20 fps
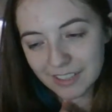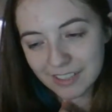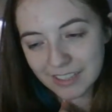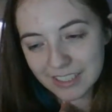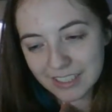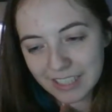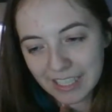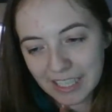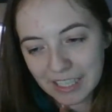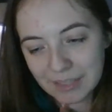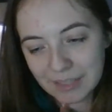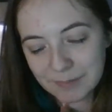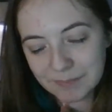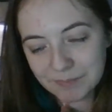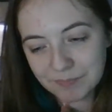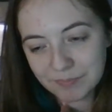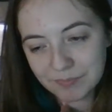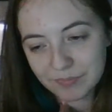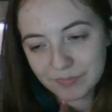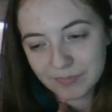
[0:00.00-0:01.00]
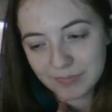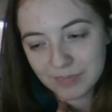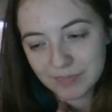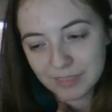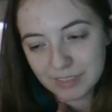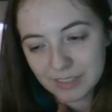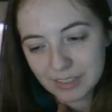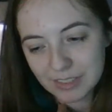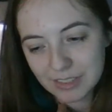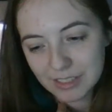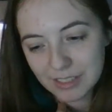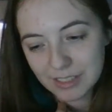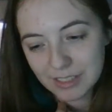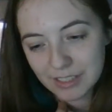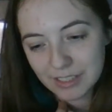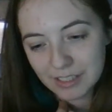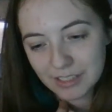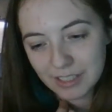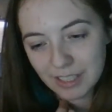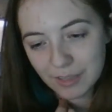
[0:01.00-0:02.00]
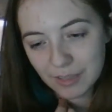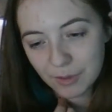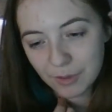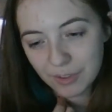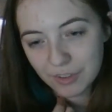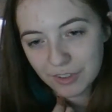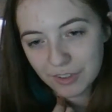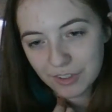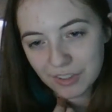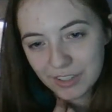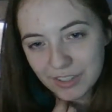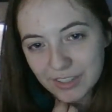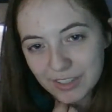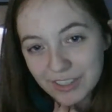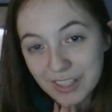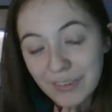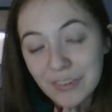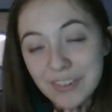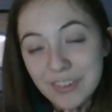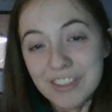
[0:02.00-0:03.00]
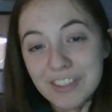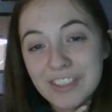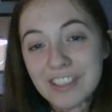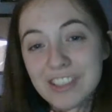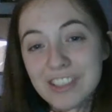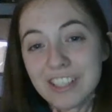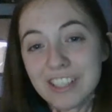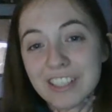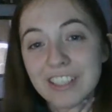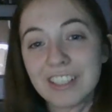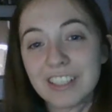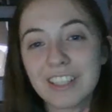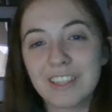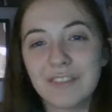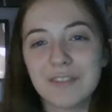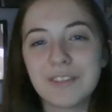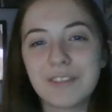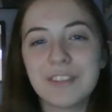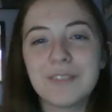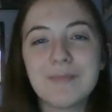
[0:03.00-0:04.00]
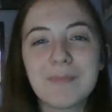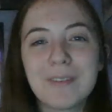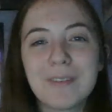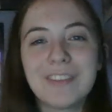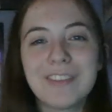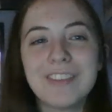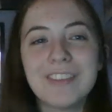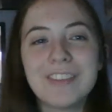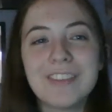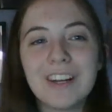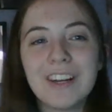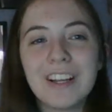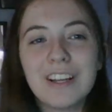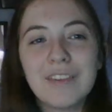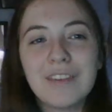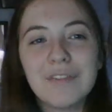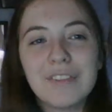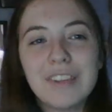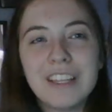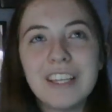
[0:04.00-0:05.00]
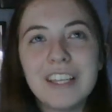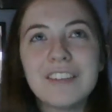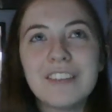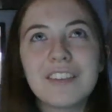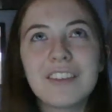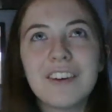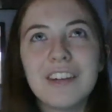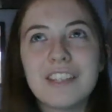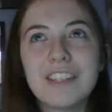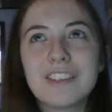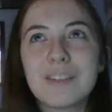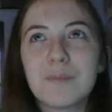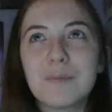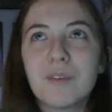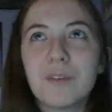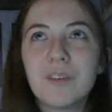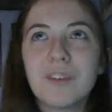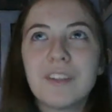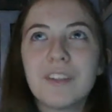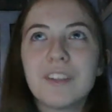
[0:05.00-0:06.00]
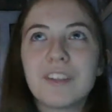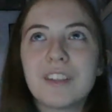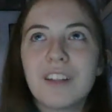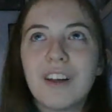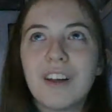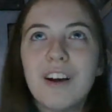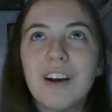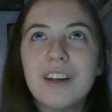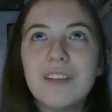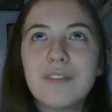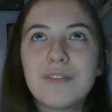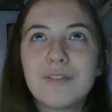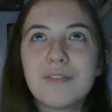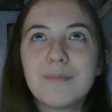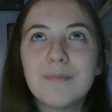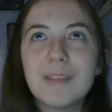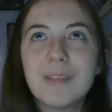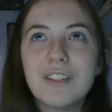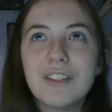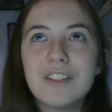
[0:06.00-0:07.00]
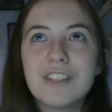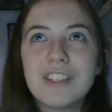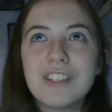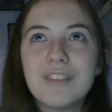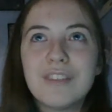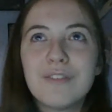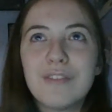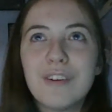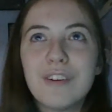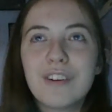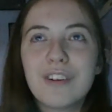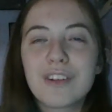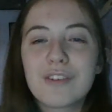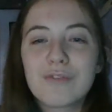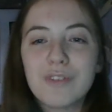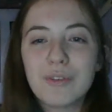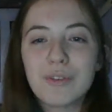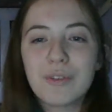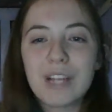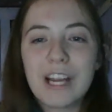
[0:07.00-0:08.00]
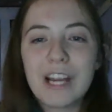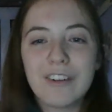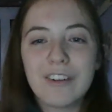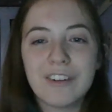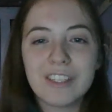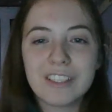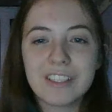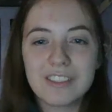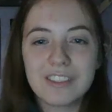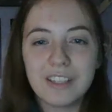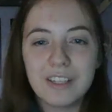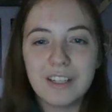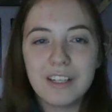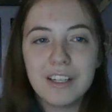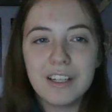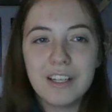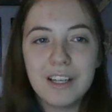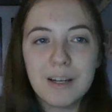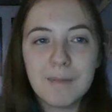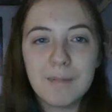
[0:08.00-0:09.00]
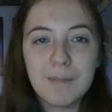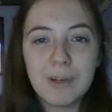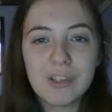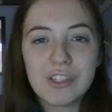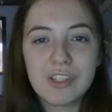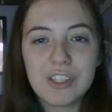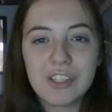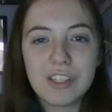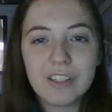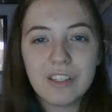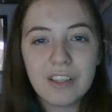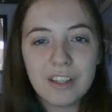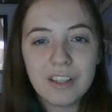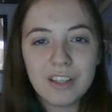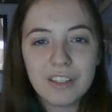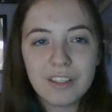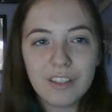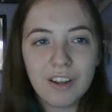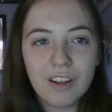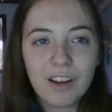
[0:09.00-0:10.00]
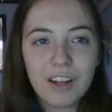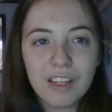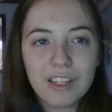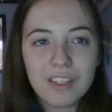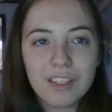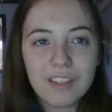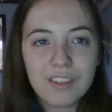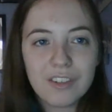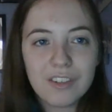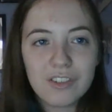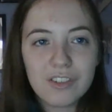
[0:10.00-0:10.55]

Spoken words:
yeah. That was interesting. I loved the insight into Maruri's life, because she felt like a real character, but she didn't, like,